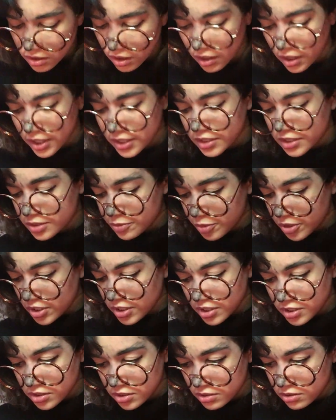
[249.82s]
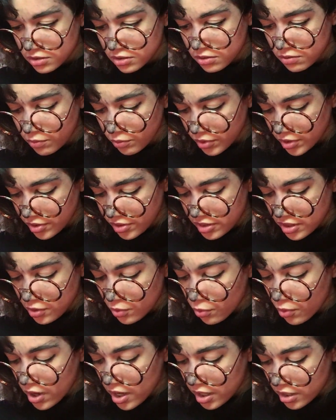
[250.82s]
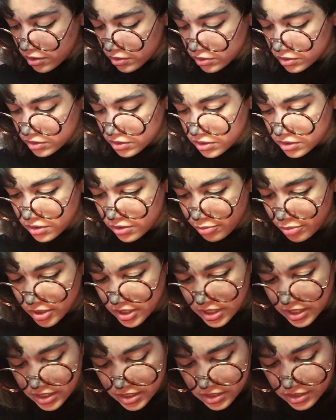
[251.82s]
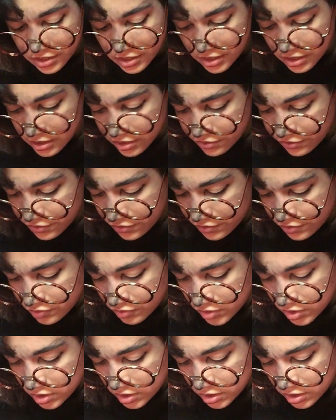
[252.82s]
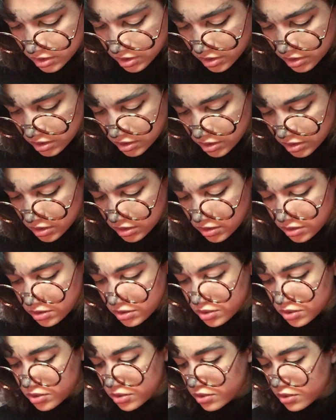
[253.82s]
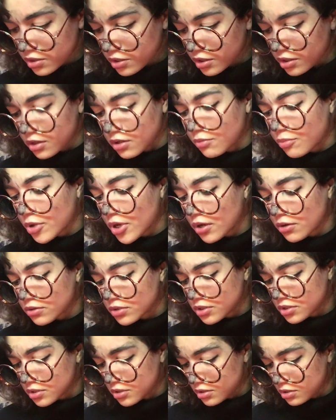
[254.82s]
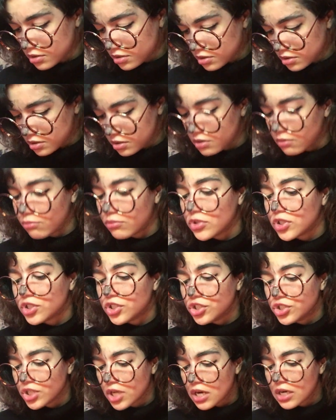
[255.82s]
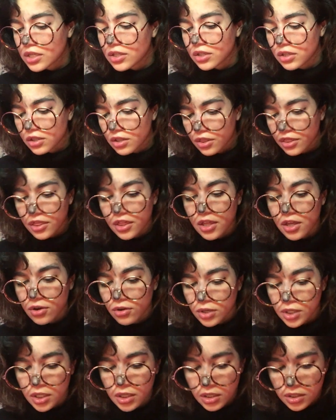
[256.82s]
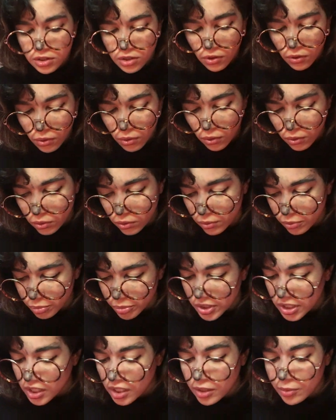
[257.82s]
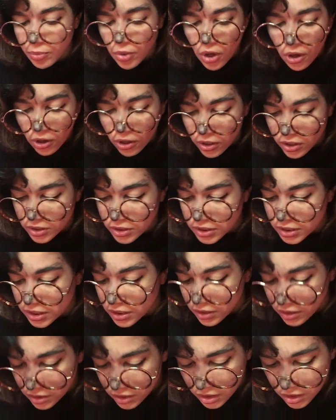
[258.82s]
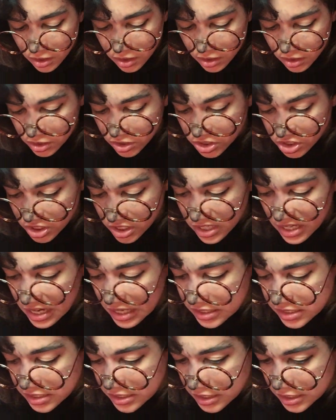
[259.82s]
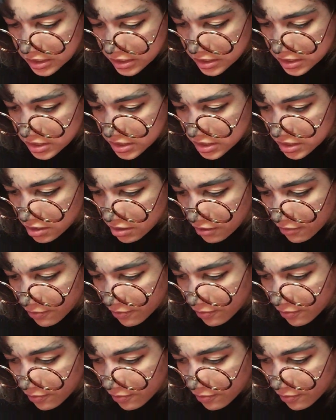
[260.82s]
let us begin with the wild plant life. This is talking about Mendelian theory and the whole pea pod and genetics.